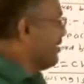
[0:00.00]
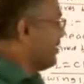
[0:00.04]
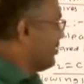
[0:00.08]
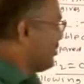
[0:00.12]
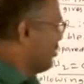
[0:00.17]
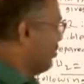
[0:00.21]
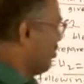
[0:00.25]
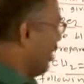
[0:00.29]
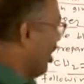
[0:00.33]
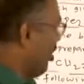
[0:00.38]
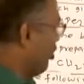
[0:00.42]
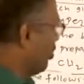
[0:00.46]

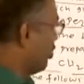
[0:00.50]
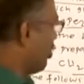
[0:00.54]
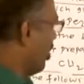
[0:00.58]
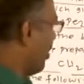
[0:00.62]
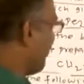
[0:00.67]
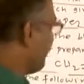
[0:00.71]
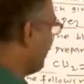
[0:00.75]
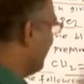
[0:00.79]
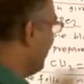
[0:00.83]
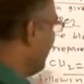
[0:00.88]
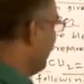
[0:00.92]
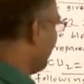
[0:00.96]
So out
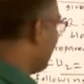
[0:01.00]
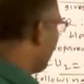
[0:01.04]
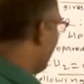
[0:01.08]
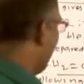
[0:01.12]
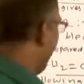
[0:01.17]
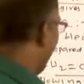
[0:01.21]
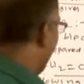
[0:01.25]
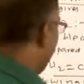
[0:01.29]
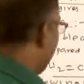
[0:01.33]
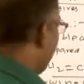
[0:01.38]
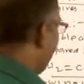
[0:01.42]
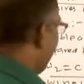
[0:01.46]
of these,
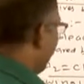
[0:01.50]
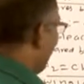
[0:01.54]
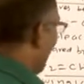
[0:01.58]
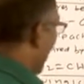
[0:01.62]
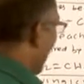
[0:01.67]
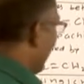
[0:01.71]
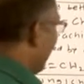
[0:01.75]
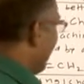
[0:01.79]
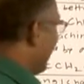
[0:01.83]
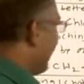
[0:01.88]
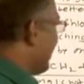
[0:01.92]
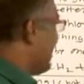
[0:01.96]
which is
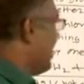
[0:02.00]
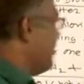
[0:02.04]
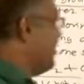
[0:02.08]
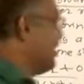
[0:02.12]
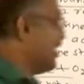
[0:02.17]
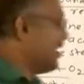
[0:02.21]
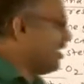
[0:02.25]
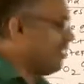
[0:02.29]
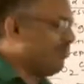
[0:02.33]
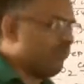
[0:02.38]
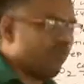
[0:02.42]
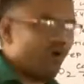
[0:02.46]
not a
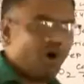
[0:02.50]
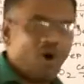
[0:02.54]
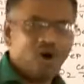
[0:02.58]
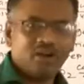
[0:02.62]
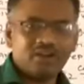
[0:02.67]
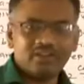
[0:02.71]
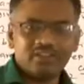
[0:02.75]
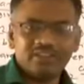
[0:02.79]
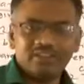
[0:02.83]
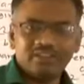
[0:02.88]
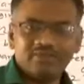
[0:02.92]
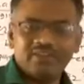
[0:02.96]
chemical
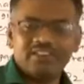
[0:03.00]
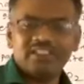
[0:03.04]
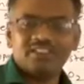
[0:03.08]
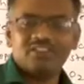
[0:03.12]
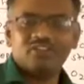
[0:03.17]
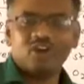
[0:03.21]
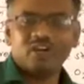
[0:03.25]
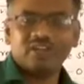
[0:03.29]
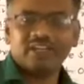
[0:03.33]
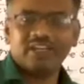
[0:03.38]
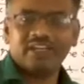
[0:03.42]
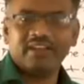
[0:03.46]
fog, which is
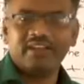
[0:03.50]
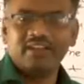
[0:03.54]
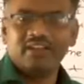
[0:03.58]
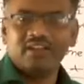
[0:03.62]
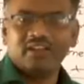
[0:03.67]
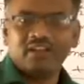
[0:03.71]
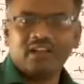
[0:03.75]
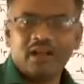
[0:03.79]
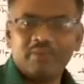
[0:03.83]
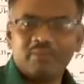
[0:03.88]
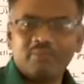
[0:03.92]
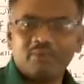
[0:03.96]
not a
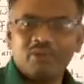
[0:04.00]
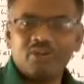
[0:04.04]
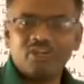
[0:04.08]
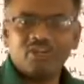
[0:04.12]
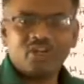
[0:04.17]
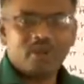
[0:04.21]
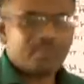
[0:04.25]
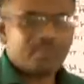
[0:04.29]
component